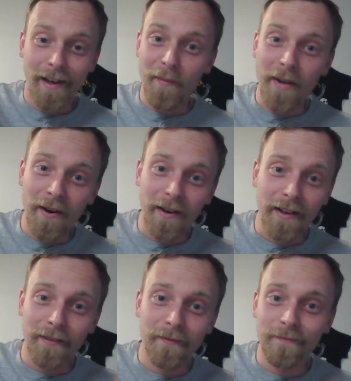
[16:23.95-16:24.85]

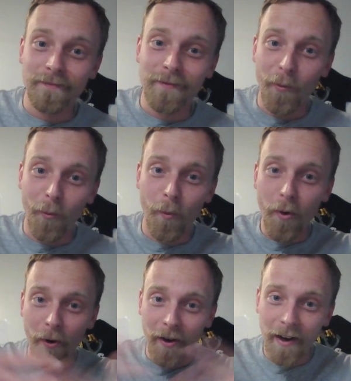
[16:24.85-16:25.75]
American
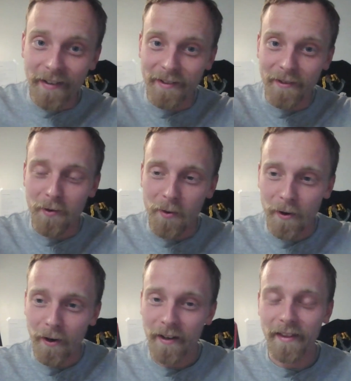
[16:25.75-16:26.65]
War, Civil
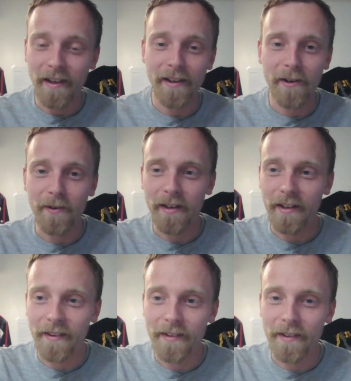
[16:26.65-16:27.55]
War thing go
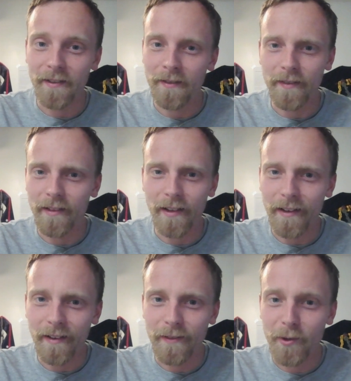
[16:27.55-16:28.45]
on until
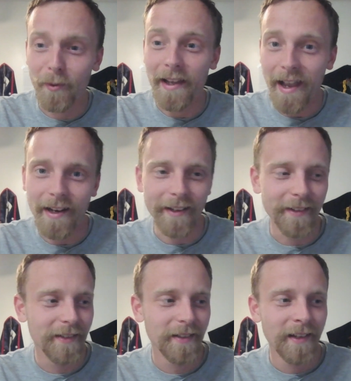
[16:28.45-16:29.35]
the
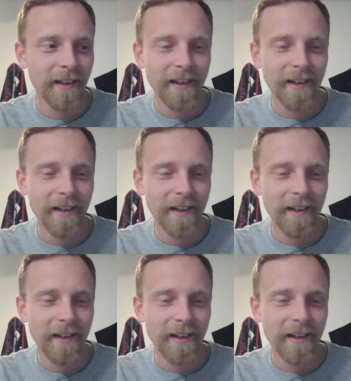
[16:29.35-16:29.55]
2080s.